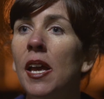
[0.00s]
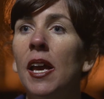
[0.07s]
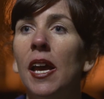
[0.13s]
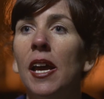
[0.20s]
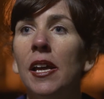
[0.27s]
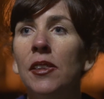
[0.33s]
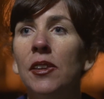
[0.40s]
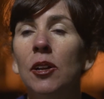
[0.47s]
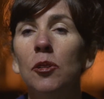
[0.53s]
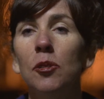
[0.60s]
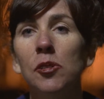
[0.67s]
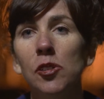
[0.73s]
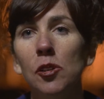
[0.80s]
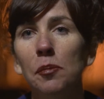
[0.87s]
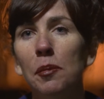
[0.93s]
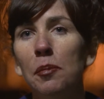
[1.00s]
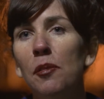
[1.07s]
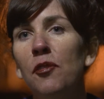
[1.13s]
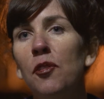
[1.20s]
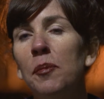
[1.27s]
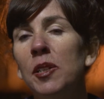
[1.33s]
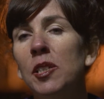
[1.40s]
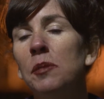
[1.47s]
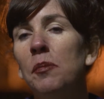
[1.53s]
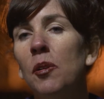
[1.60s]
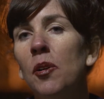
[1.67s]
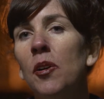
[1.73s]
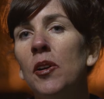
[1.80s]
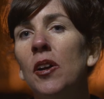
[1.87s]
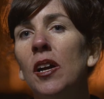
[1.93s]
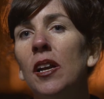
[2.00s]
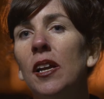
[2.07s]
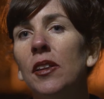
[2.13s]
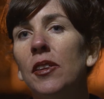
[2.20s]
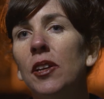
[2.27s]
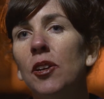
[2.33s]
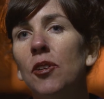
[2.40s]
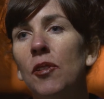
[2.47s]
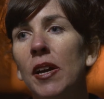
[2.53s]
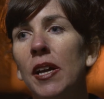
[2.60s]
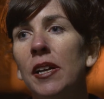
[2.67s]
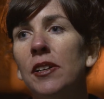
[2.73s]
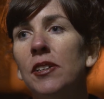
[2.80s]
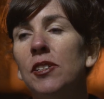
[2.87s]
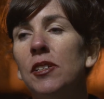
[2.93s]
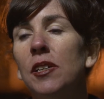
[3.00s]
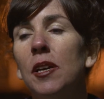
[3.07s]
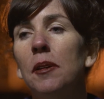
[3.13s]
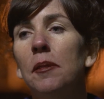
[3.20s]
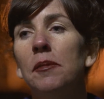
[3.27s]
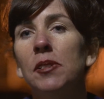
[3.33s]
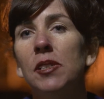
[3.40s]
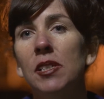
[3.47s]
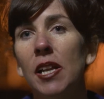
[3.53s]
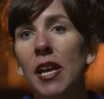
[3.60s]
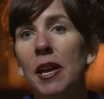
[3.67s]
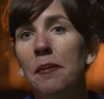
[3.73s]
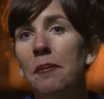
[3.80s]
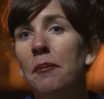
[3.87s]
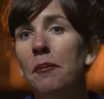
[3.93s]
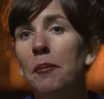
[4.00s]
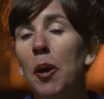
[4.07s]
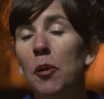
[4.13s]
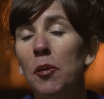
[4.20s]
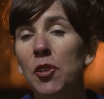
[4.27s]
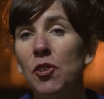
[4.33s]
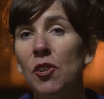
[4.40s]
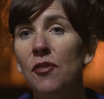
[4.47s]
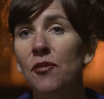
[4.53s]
And they'll also be performing tomorrow night at the Grand Slam Poetry